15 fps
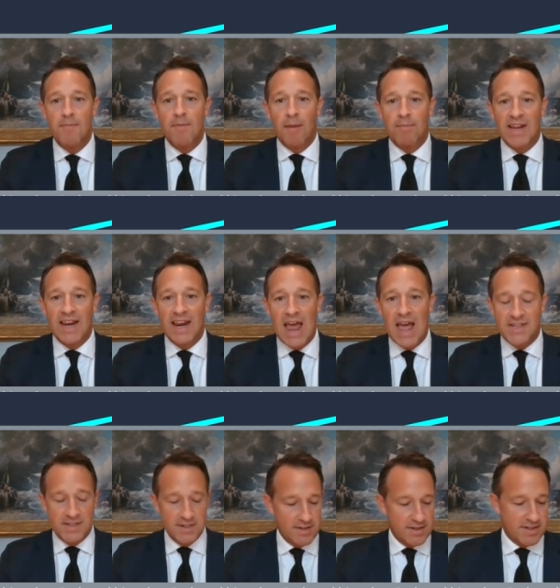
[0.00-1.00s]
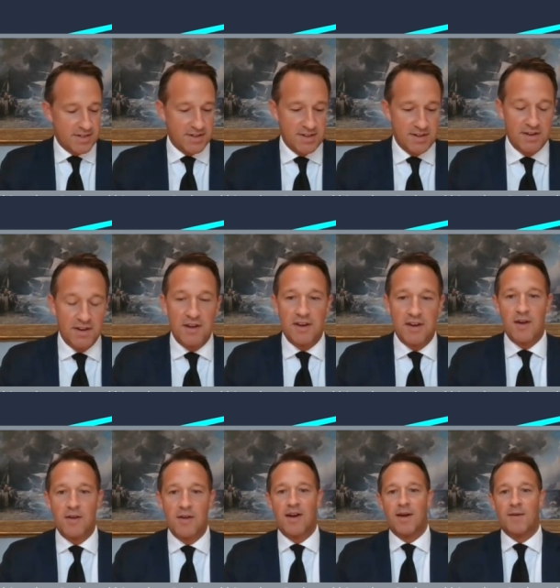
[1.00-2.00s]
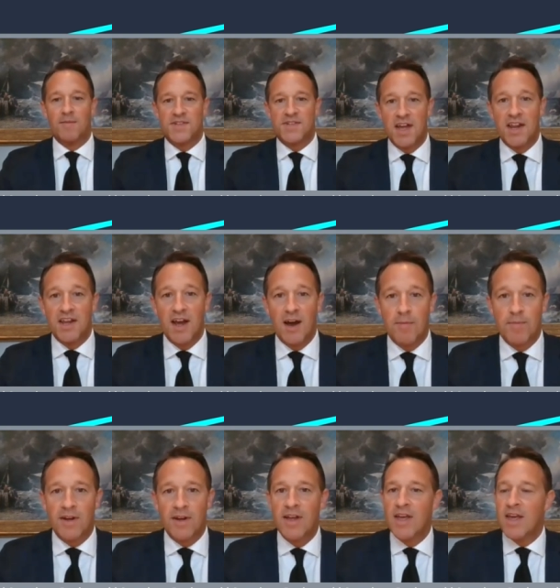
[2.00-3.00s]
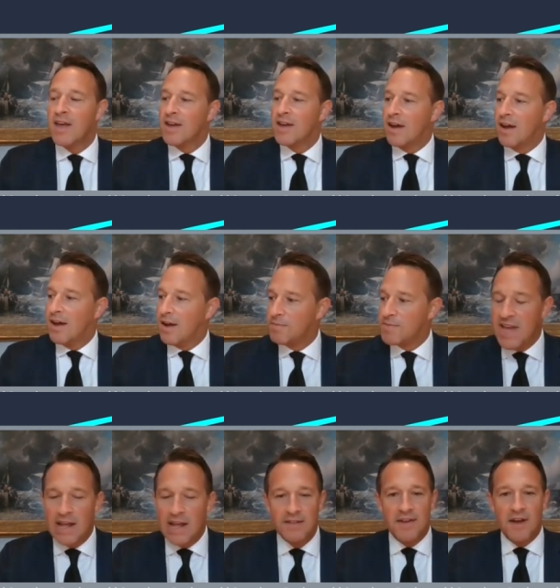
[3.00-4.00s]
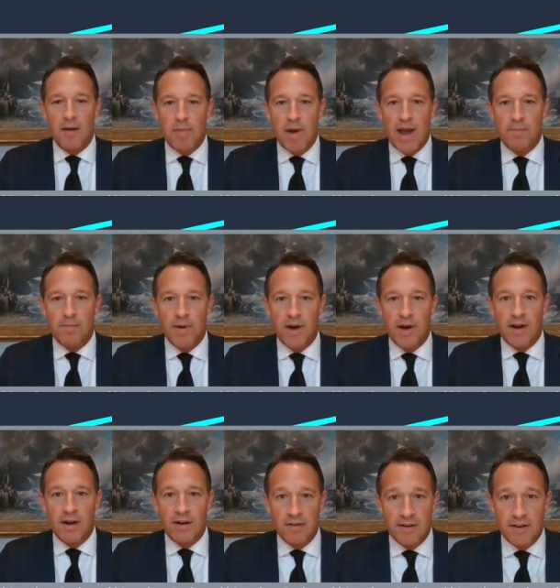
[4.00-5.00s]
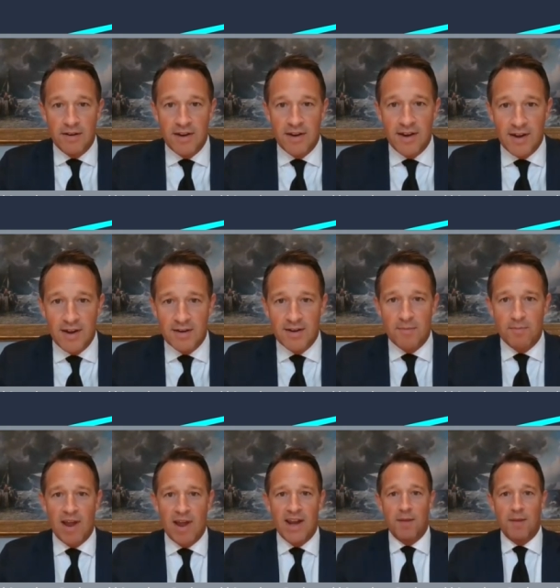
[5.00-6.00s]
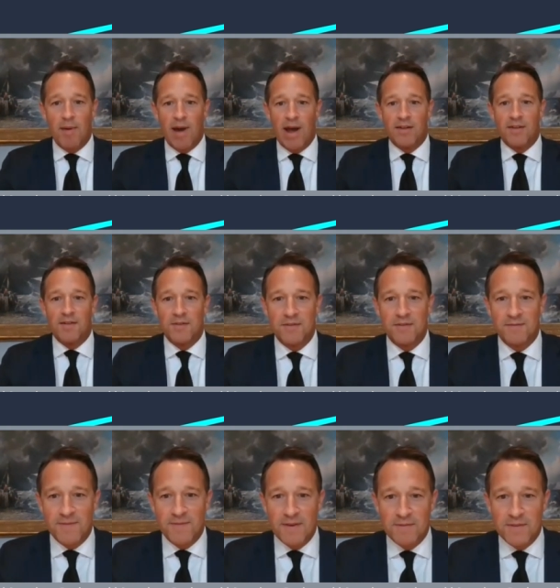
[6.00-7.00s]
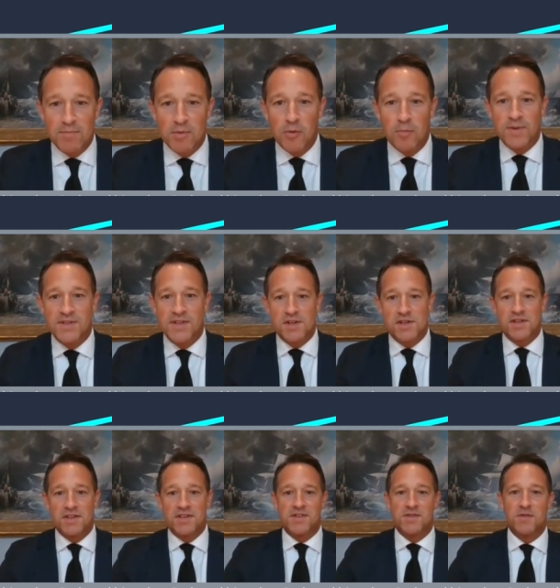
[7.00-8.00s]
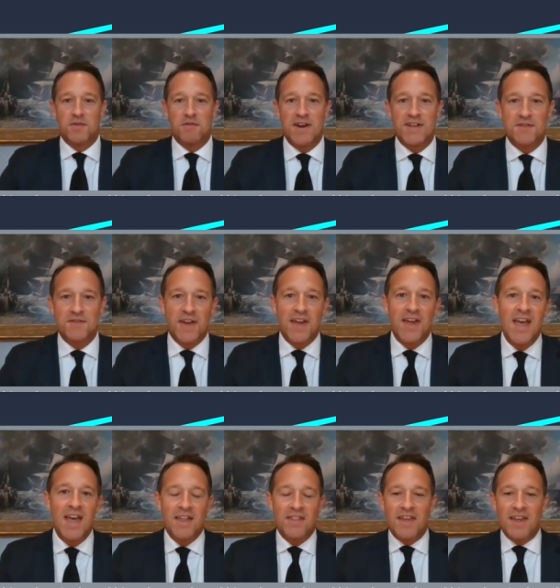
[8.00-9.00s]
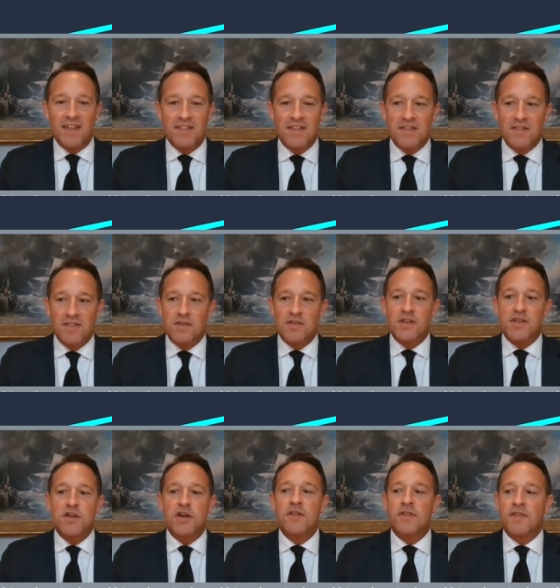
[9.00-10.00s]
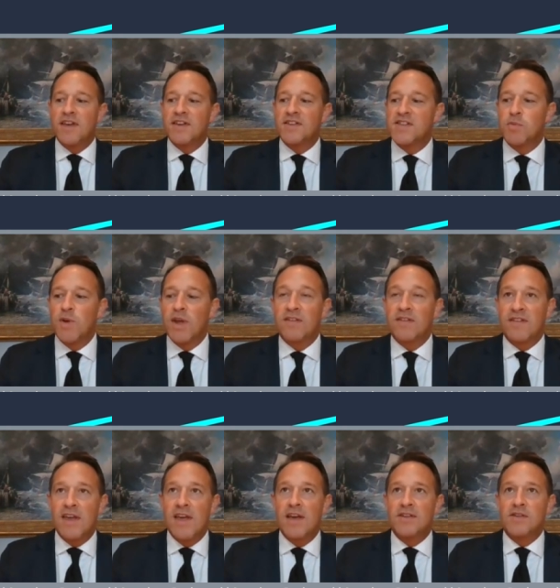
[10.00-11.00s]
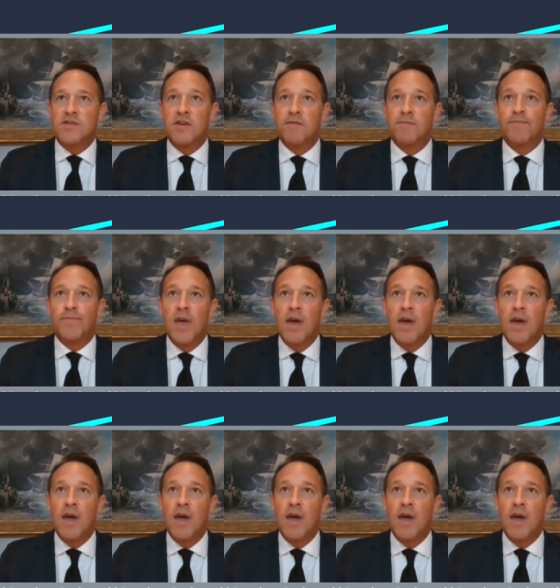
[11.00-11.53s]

public letters and turning up at Teldar paper and complaining about the 50 board positions and all the rest of it. The truth is we see it as a sort of